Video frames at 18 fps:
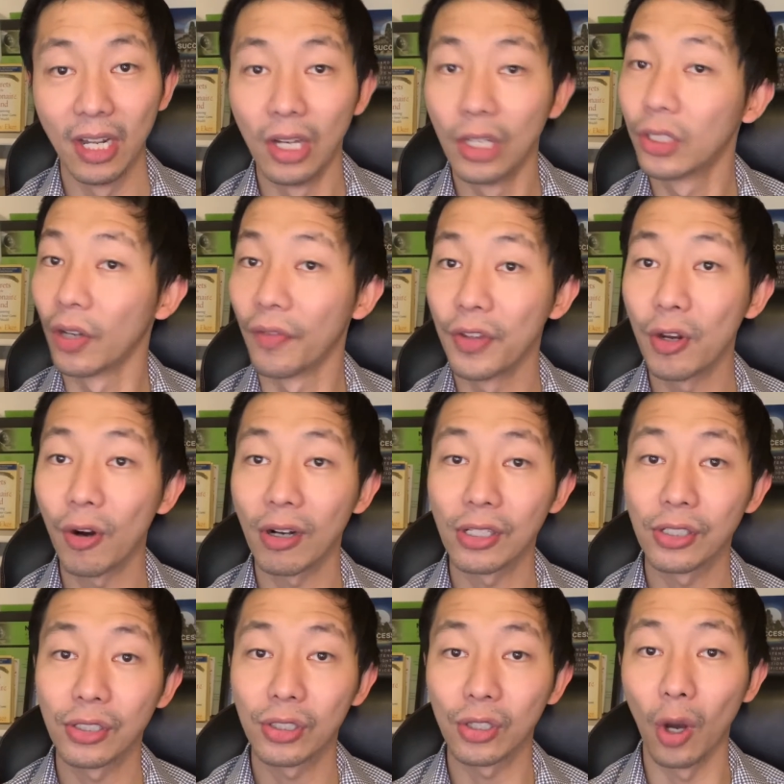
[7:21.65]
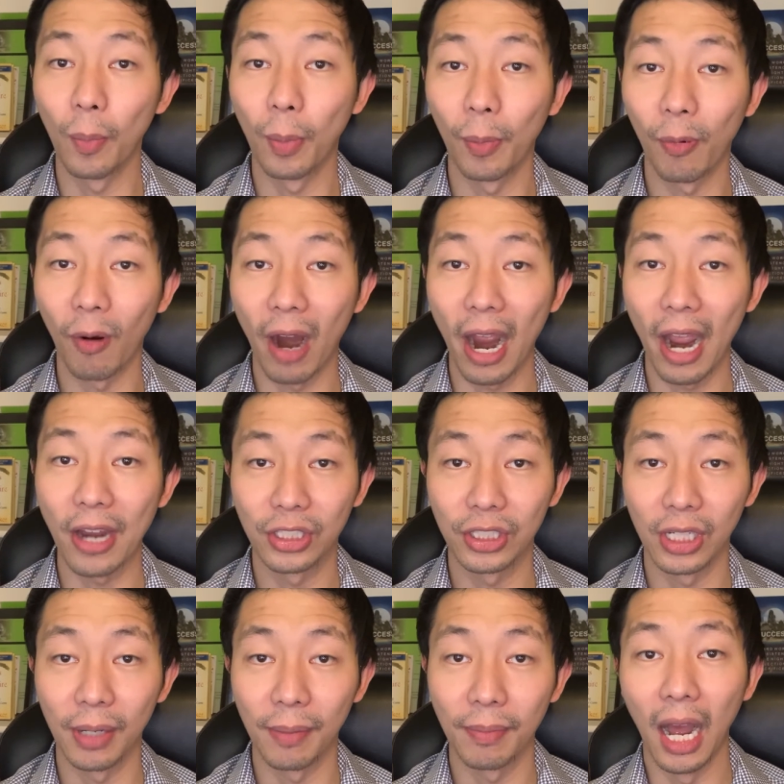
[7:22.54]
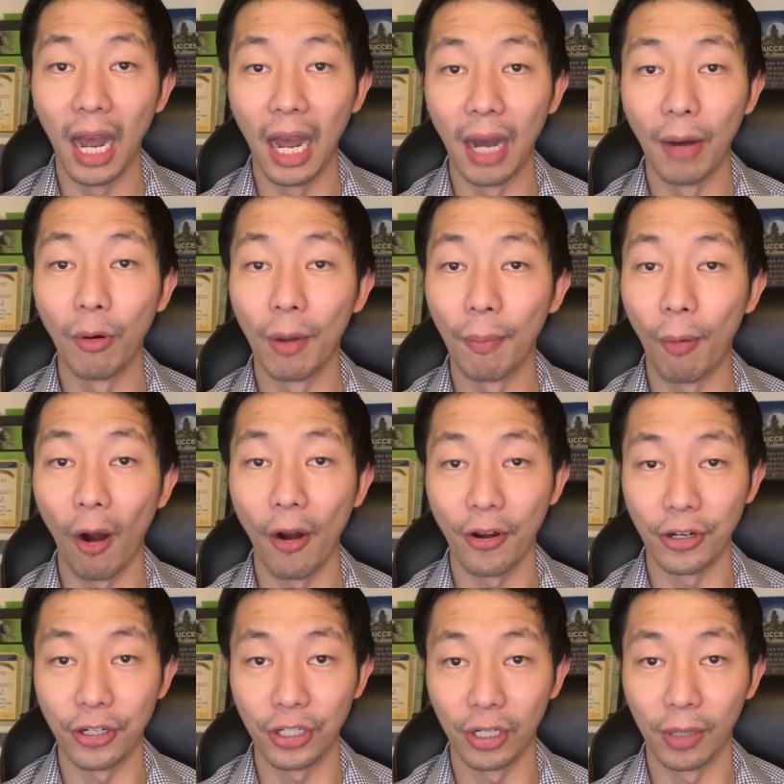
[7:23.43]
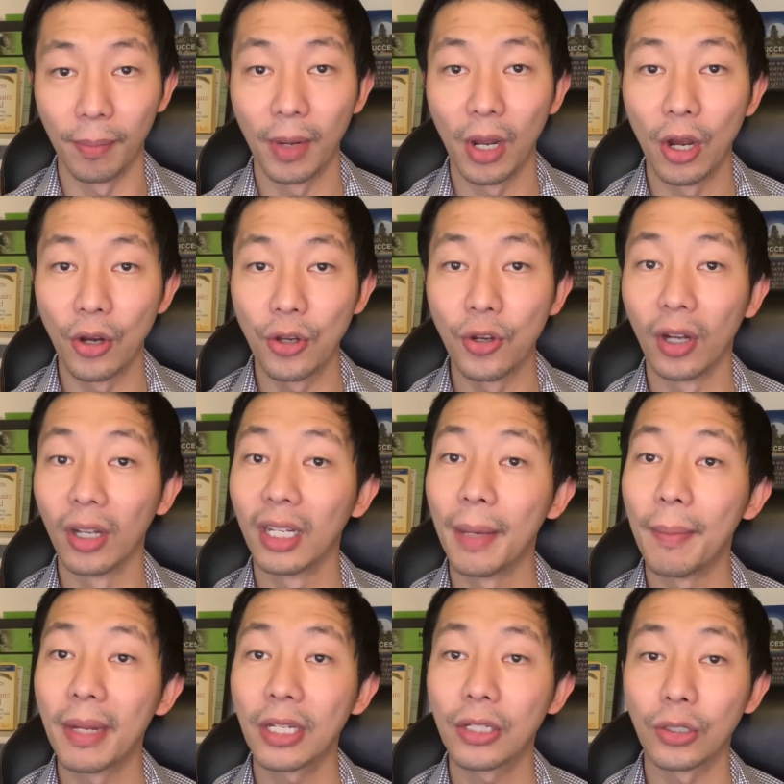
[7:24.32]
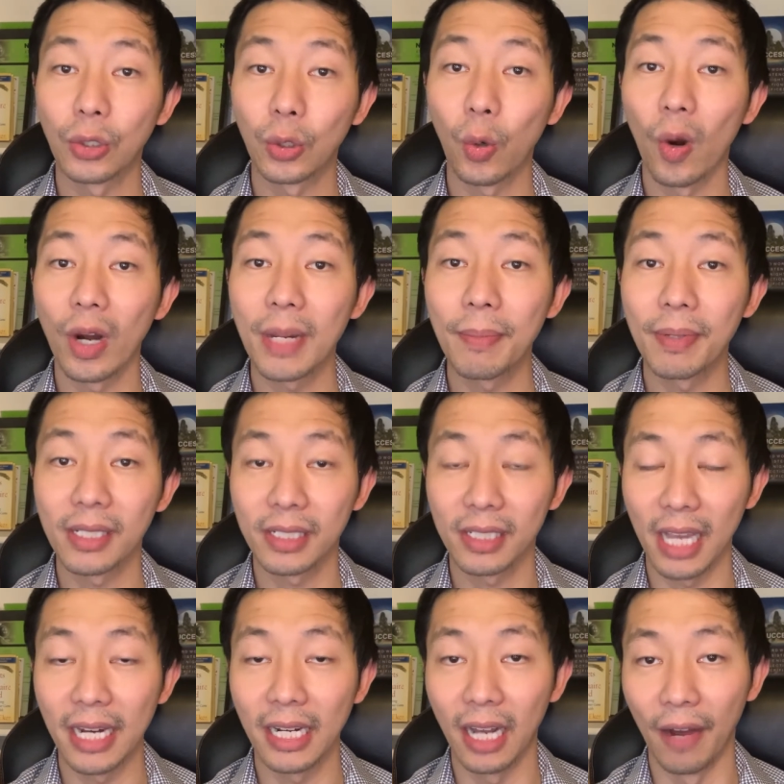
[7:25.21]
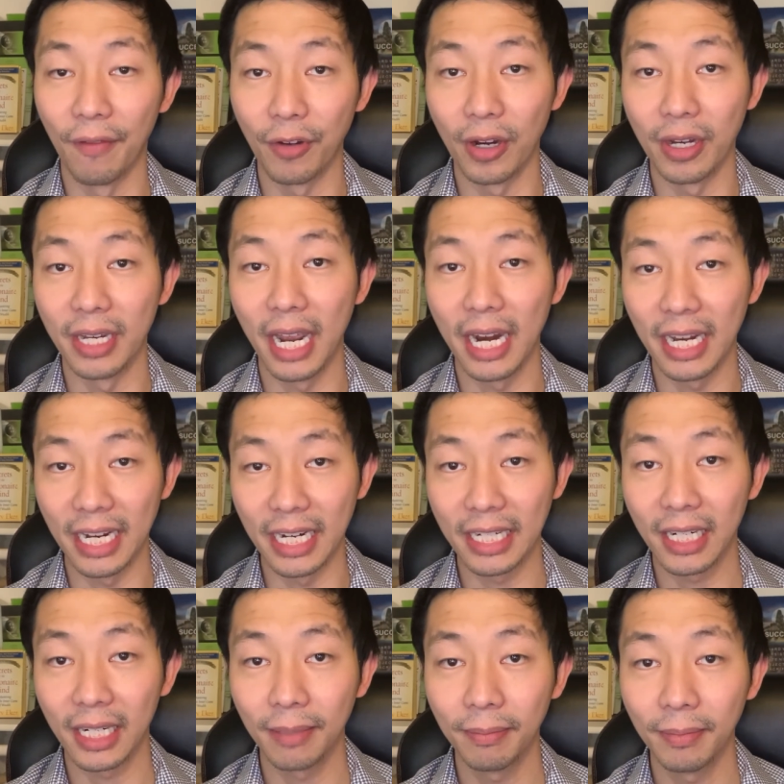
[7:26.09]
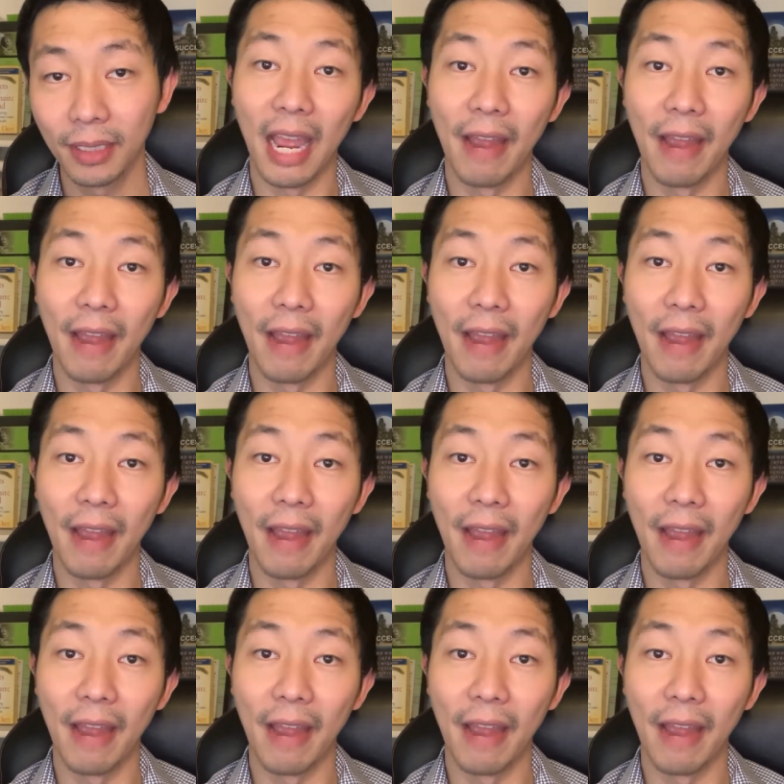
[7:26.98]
So if you are a sole proprietorship or partnership, you're limited to 20% of your net income.